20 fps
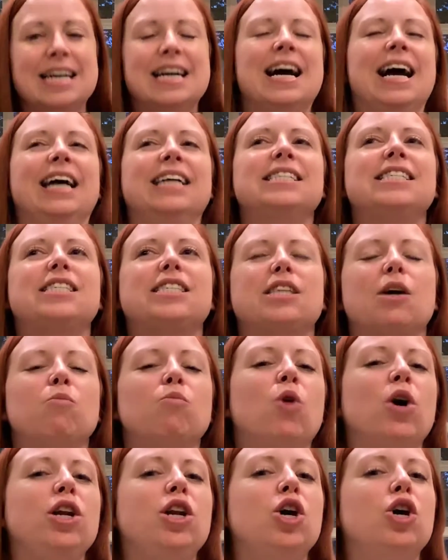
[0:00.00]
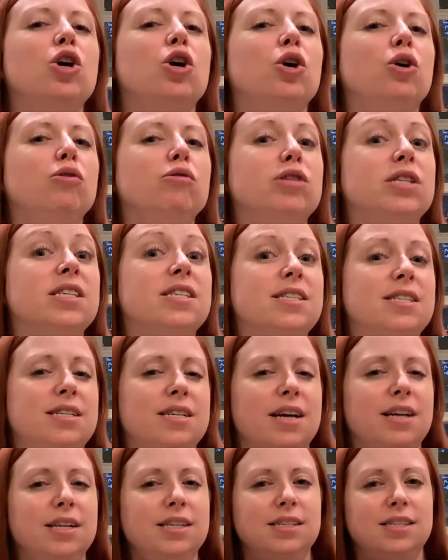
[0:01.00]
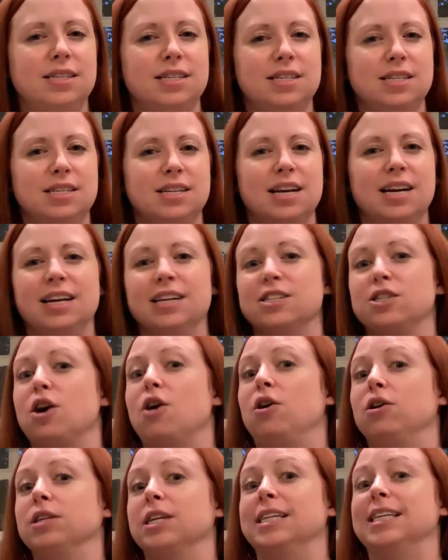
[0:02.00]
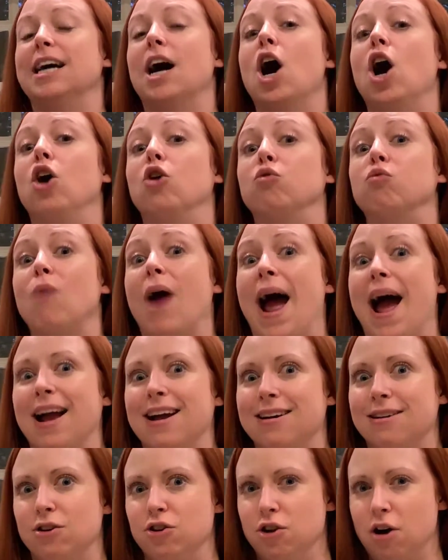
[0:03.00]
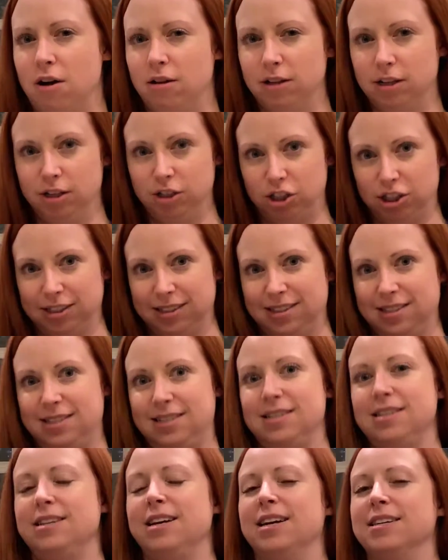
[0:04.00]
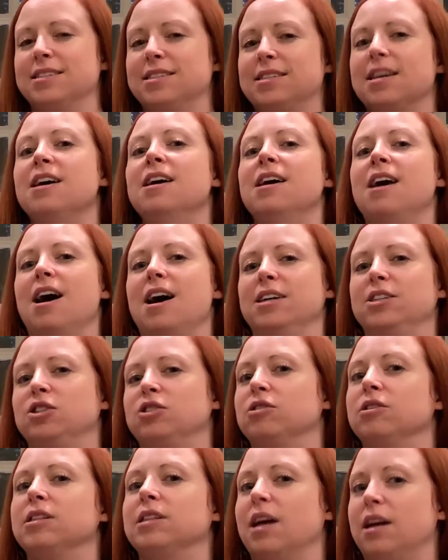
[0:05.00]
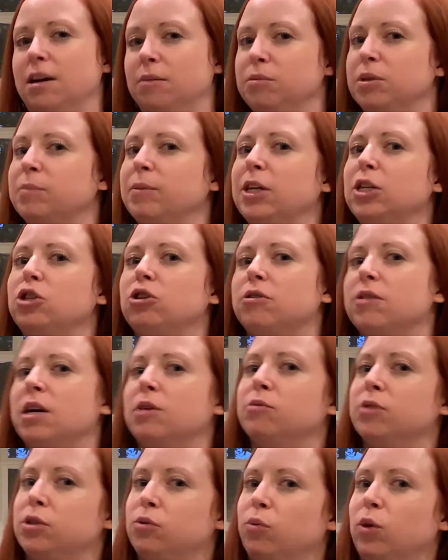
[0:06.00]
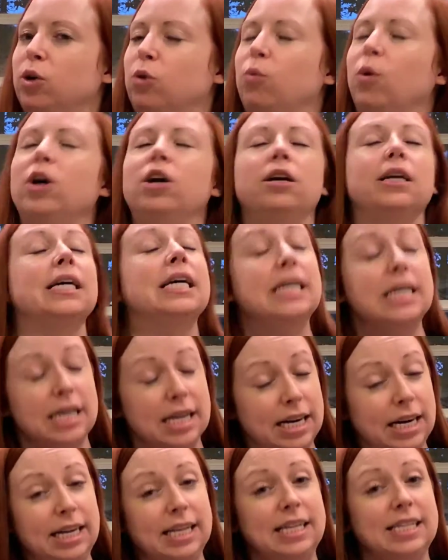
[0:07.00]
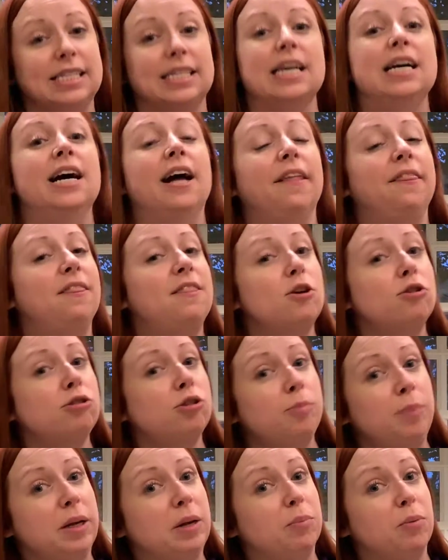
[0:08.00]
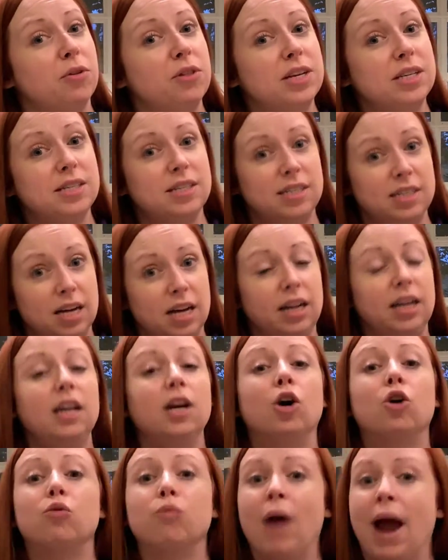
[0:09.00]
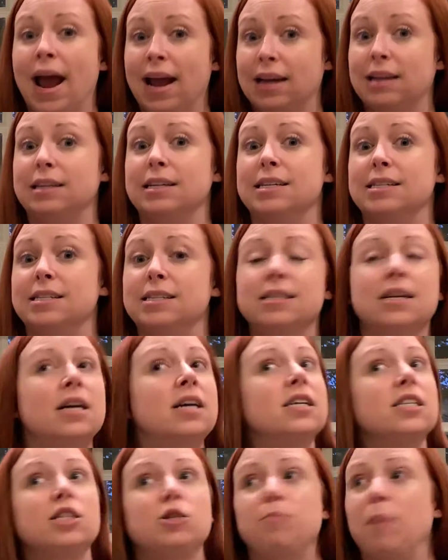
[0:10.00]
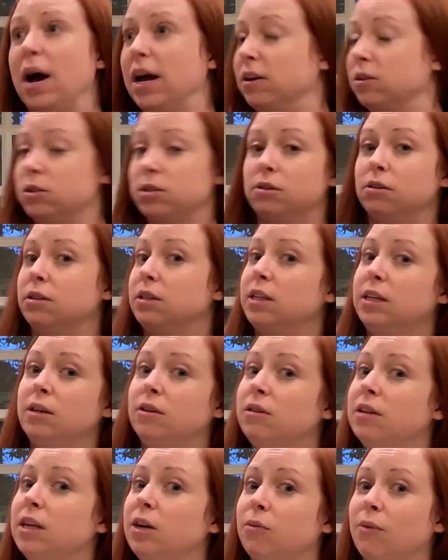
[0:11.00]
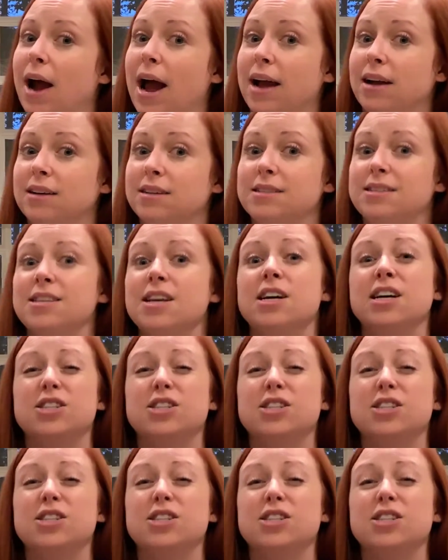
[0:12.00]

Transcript: And someone who studies it is called an arachnologist. Yes, I had to look that up to make sure that was a real word. And it is. Those are people that study arachnids. Spiders aren't the only arachnids.